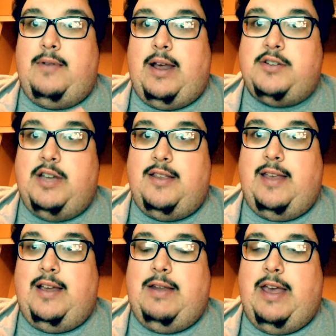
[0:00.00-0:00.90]
I'm actually going
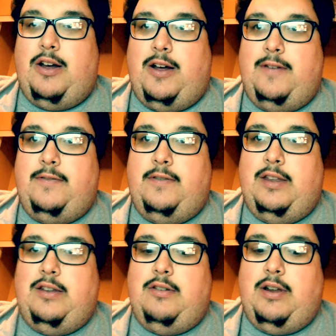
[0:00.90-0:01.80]
to take a day off
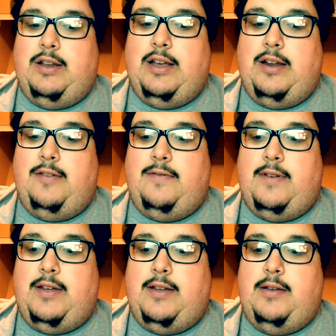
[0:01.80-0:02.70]
and kind of
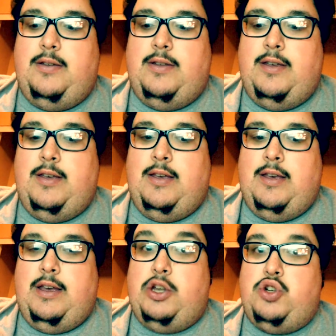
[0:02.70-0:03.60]
uh,
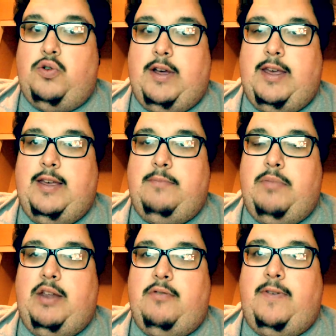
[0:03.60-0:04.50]
enjoy
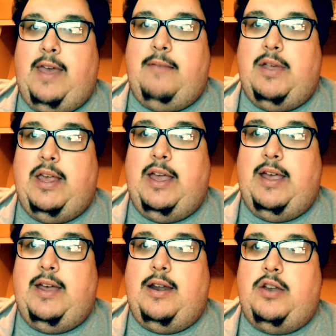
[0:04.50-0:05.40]
being with family
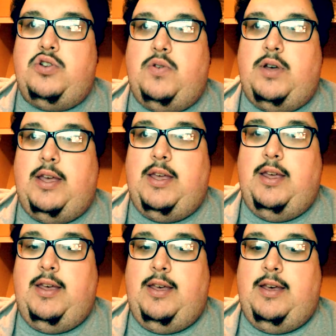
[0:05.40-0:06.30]
and enjoy
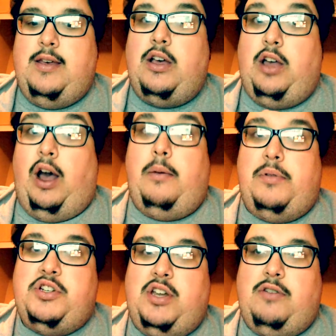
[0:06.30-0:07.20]

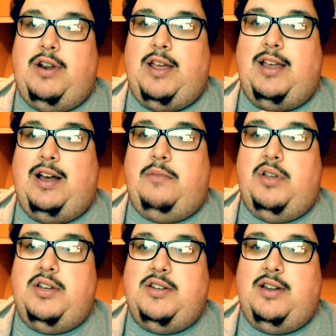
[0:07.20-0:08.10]
accomplishing what I
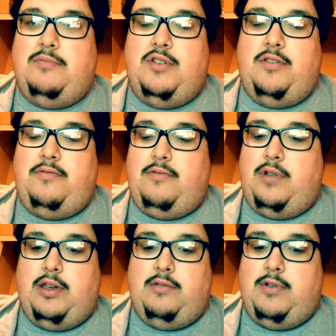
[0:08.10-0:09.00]
accomplished. I'm just
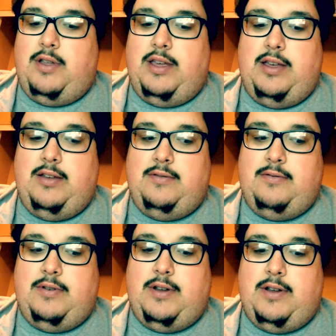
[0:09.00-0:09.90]
really, really
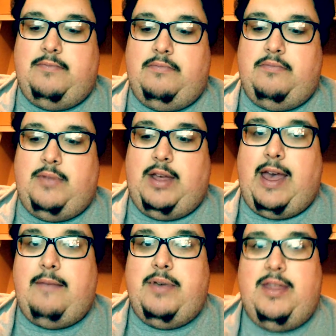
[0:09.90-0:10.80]
um,
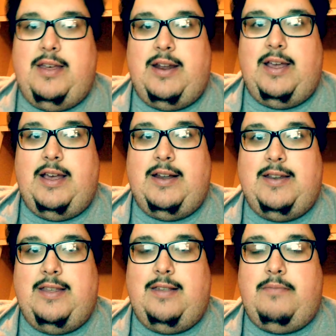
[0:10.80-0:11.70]
happy that I got
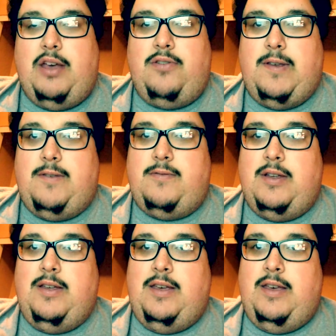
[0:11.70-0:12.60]
to this milestone.
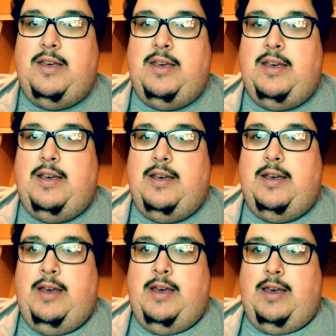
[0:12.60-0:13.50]

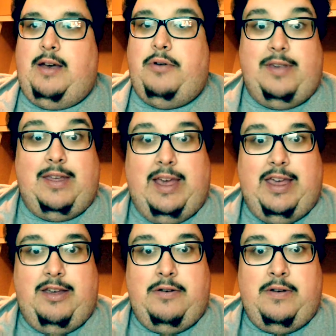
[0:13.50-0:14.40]
I want to say
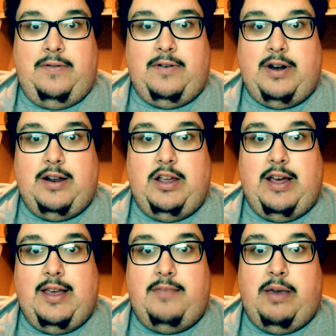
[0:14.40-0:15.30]
thank you for you
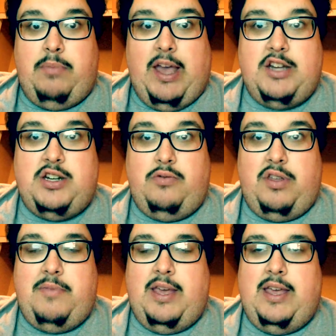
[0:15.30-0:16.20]
guys being patient
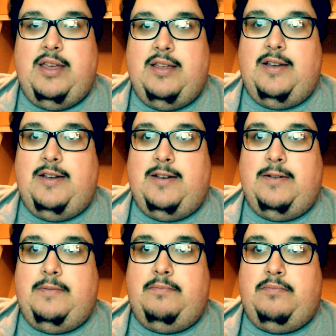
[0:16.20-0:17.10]
with me.
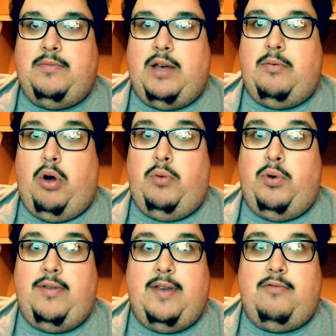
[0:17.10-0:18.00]
Um, I'm
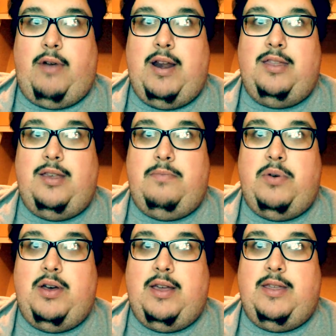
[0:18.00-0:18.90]
almost done writing this
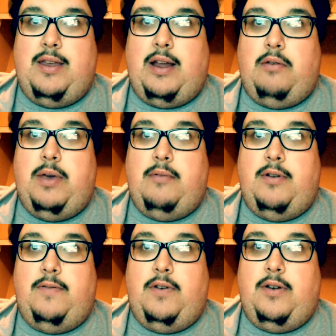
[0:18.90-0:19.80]
book, and then I'll be able
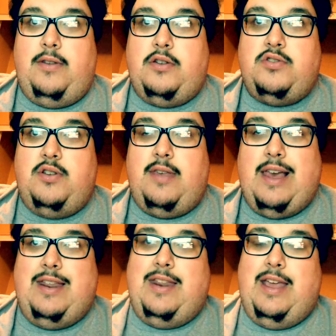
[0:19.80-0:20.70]
to focus on just
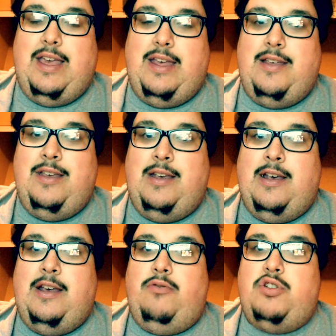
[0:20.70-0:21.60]
editing it,
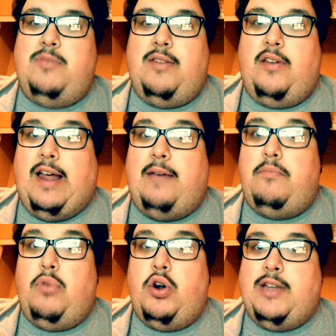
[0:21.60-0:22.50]
which means I'll
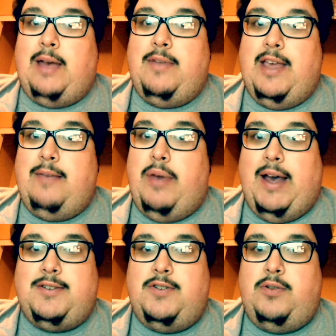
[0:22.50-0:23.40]
have more time to get
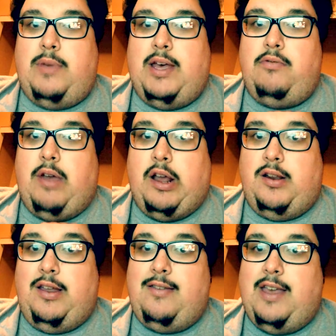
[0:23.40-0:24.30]
back to my
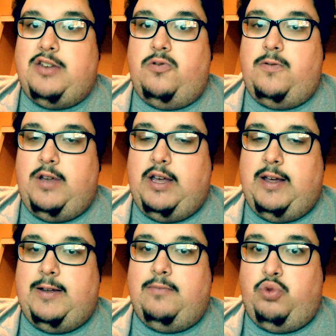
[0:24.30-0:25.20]
regularly scheduled
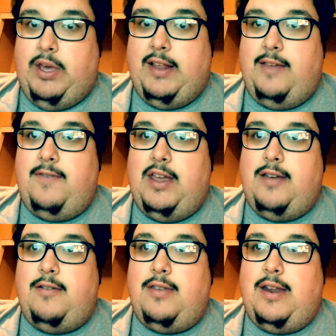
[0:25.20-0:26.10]
um, weekly
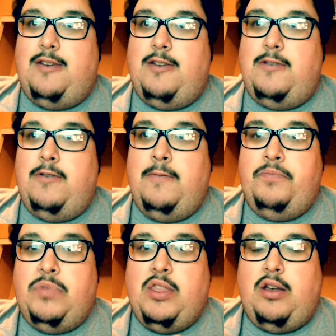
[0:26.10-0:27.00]
videos that I do
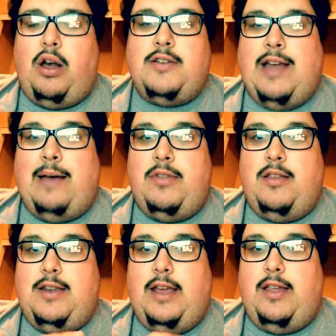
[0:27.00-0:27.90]
on top of
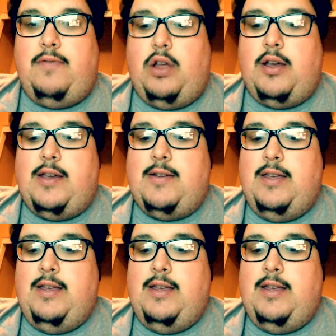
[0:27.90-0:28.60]
the daily vlogging.